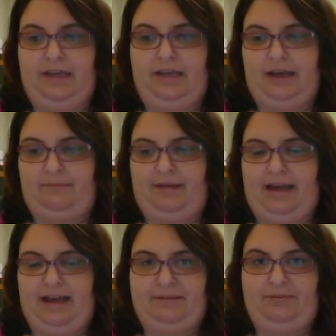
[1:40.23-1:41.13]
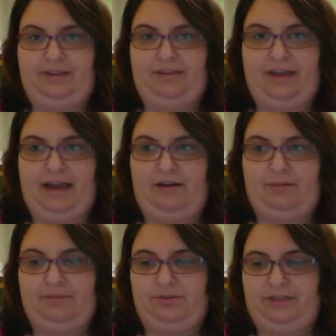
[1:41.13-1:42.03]
happy with how
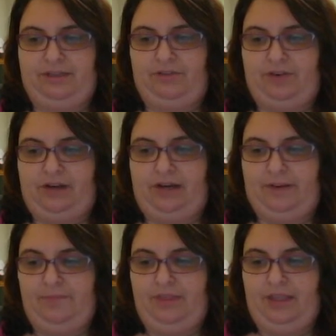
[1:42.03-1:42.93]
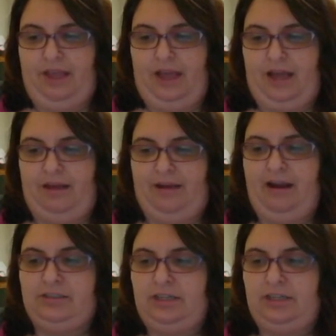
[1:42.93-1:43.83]
I'm doing so far. I
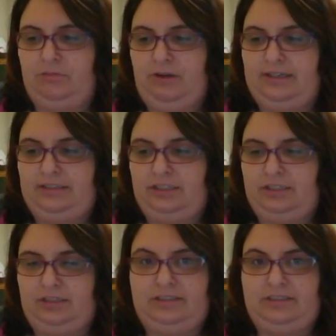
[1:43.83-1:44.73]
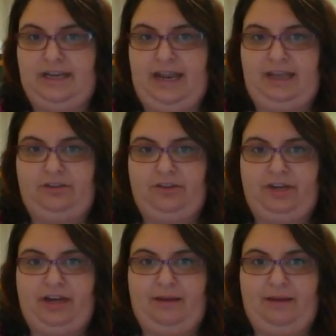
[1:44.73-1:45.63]
also wanted to today
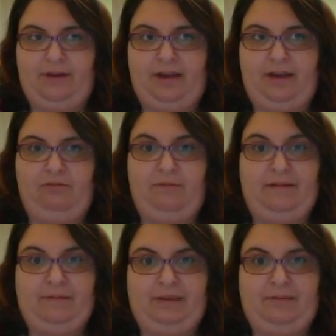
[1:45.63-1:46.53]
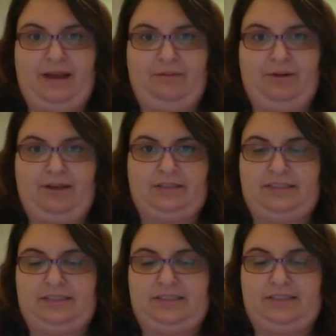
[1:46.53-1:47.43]
look up what my BMI was,
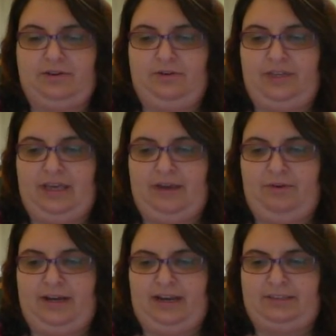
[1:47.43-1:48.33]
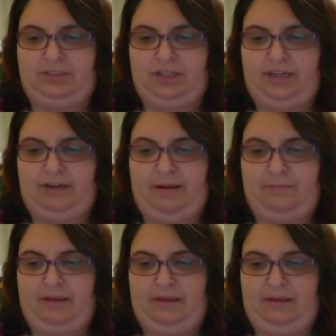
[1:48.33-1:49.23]
because I know that when I started, my
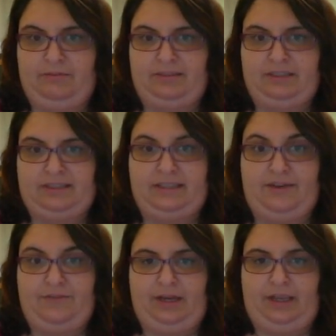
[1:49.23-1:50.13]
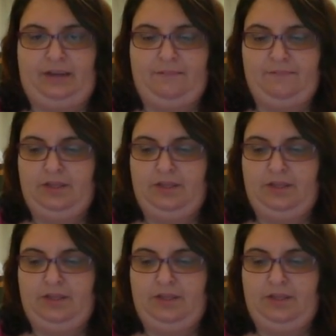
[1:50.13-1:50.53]
BMI was like a 70.